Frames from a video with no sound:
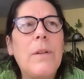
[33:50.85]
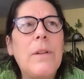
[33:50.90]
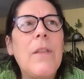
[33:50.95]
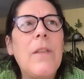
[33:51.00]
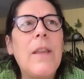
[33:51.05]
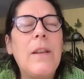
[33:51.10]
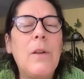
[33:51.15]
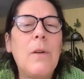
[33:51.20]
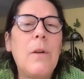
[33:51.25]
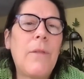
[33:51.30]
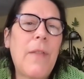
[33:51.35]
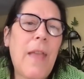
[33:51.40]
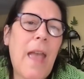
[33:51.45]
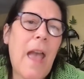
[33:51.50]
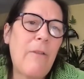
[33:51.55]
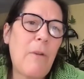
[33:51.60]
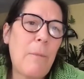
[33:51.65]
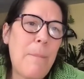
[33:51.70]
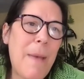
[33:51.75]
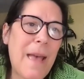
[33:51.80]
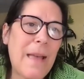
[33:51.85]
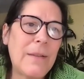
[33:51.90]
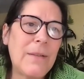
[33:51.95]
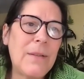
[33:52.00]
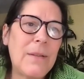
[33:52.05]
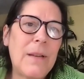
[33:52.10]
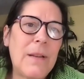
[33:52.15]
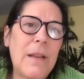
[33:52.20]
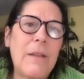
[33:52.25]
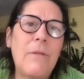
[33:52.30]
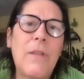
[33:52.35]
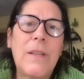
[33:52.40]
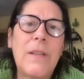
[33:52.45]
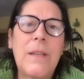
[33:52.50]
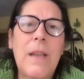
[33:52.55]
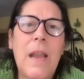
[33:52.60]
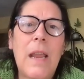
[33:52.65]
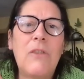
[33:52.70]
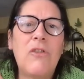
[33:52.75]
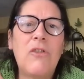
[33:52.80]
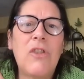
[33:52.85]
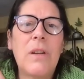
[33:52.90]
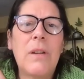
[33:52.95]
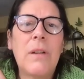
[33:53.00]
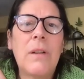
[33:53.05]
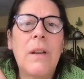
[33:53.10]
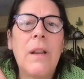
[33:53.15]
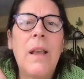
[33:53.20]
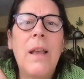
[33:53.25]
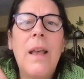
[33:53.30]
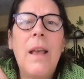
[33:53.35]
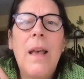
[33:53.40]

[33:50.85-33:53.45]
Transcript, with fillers: do they do if they have a pest infestation,